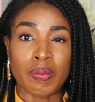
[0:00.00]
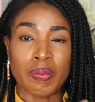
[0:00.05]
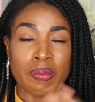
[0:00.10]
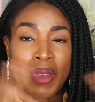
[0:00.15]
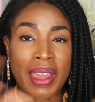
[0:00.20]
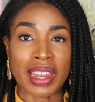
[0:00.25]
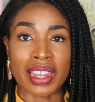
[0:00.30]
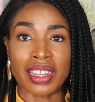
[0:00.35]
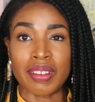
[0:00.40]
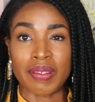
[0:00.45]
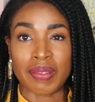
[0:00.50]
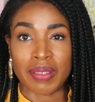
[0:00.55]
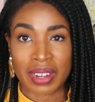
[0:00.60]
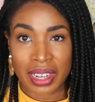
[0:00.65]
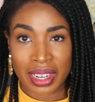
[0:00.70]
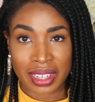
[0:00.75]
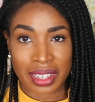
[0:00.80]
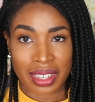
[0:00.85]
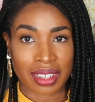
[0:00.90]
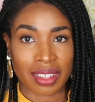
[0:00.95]
many
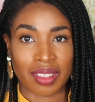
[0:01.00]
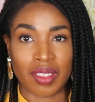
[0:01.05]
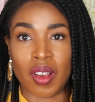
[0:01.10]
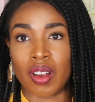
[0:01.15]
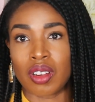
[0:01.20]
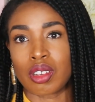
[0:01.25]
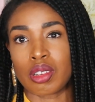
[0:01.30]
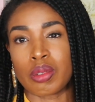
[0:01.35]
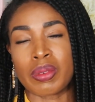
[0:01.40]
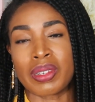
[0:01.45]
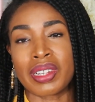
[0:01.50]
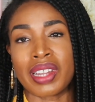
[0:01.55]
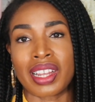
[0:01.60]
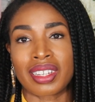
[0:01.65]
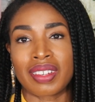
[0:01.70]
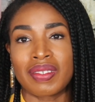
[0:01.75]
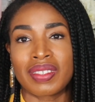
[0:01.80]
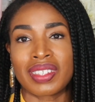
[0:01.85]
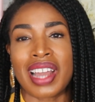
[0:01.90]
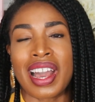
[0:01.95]
different long-term
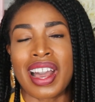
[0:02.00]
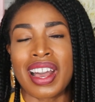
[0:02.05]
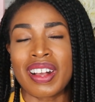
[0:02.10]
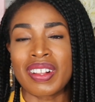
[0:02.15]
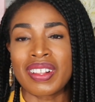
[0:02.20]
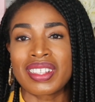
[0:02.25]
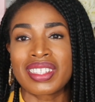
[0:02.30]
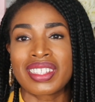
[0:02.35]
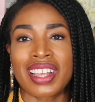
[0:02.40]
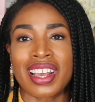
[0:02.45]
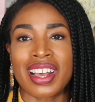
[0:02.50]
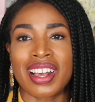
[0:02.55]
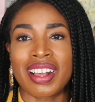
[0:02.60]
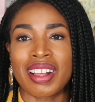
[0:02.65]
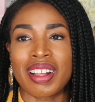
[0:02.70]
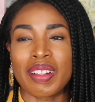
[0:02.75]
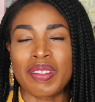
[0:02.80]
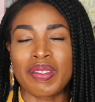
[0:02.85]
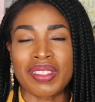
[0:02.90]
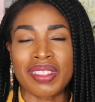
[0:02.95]
protective styles,
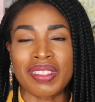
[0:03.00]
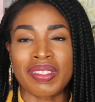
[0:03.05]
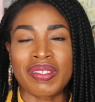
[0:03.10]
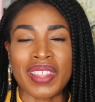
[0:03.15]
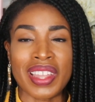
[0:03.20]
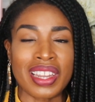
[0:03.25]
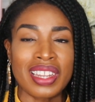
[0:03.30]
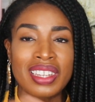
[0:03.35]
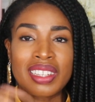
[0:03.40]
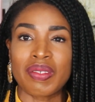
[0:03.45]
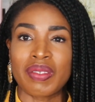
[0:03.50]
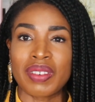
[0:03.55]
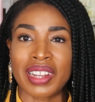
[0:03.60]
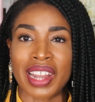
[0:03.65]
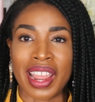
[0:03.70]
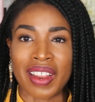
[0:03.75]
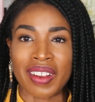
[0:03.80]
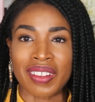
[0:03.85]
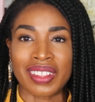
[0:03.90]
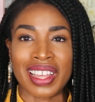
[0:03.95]
many different
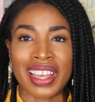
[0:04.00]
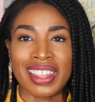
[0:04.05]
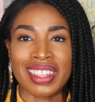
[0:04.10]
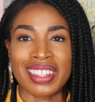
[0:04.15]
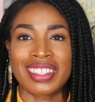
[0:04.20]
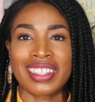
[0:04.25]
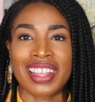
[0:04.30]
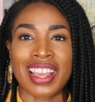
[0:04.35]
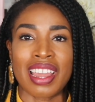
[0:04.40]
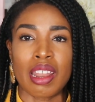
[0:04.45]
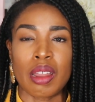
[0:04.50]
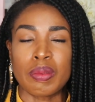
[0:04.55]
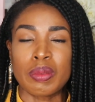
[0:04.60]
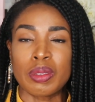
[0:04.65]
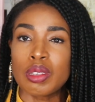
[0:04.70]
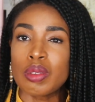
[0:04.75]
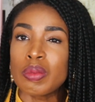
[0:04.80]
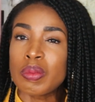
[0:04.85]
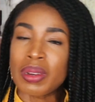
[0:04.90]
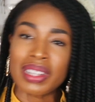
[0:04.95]
hair lengths, and I'm
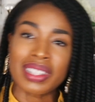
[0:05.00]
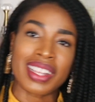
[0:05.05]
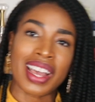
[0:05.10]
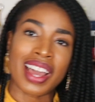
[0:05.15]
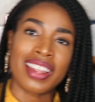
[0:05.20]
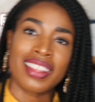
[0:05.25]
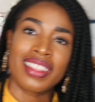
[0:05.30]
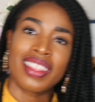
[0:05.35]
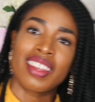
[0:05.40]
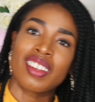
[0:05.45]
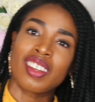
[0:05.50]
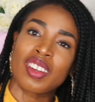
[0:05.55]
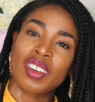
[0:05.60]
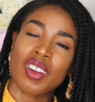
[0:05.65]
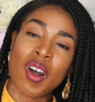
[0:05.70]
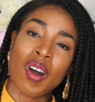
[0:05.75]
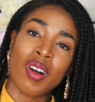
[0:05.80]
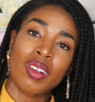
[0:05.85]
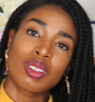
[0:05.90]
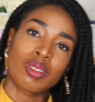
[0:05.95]
super excited that
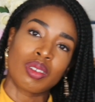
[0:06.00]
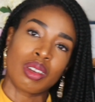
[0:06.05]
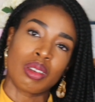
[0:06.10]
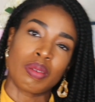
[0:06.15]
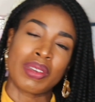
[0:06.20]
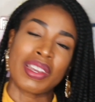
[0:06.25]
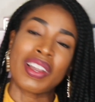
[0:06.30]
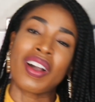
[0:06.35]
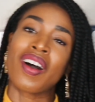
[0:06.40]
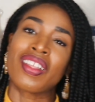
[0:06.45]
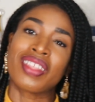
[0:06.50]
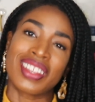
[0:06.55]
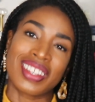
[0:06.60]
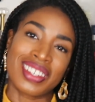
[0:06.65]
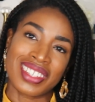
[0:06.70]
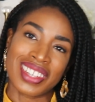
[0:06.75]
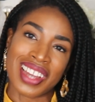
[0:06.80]
you're all joining me on this